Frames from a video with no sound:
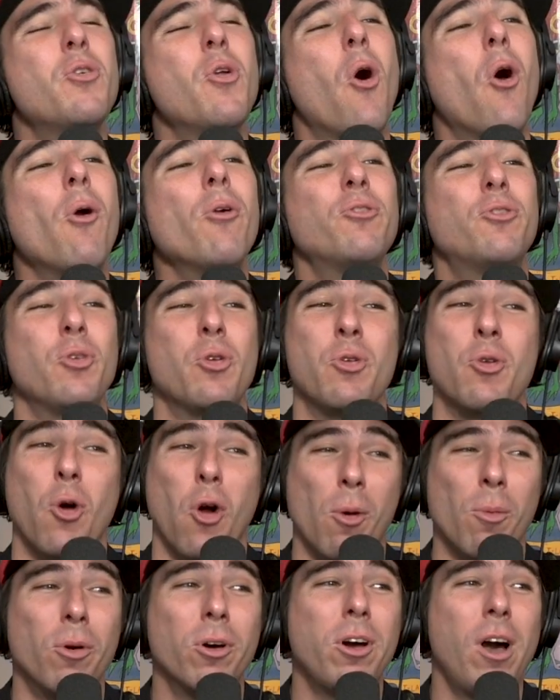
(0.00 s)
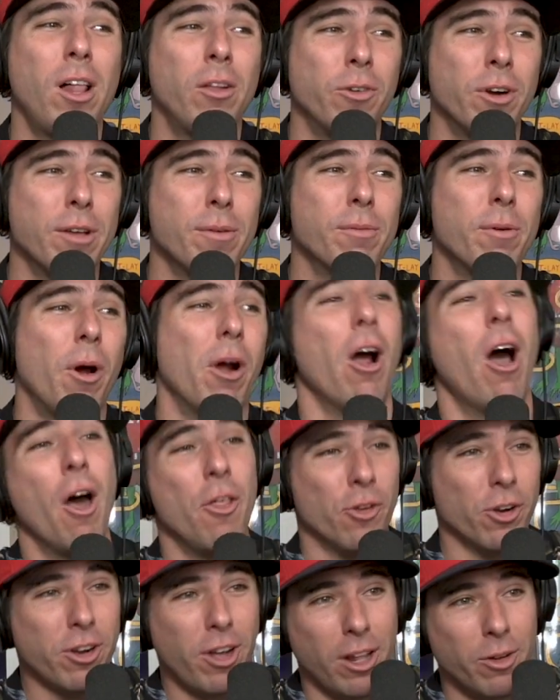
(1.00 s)
buy. Do normal coloring or
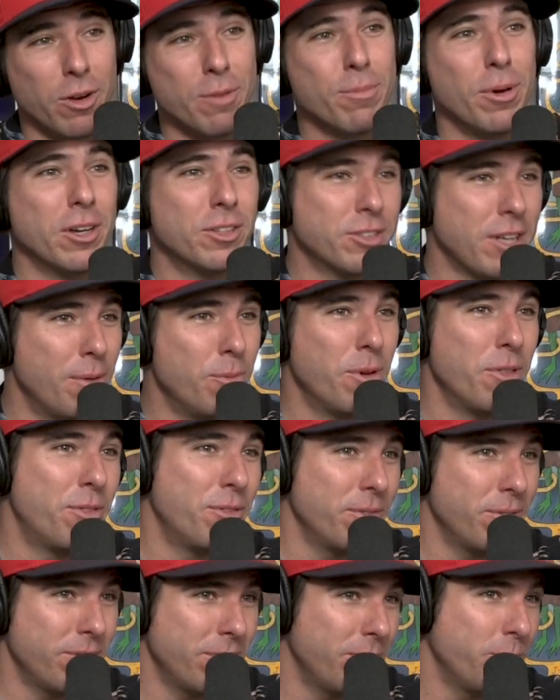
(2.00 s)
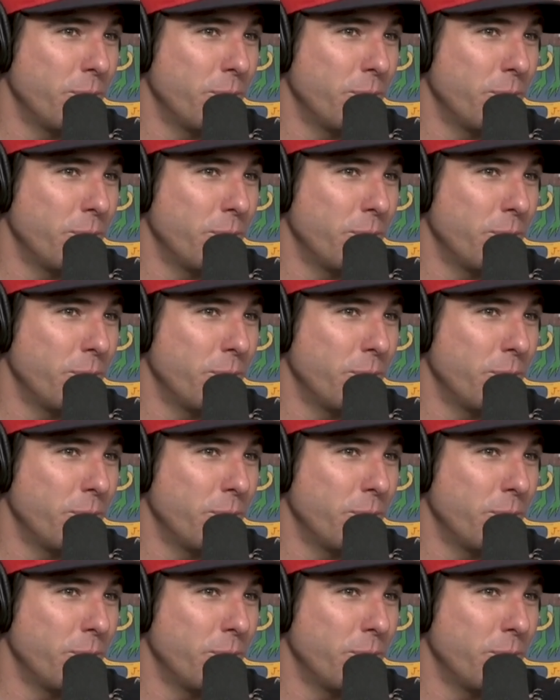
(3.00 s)
other coloring books come with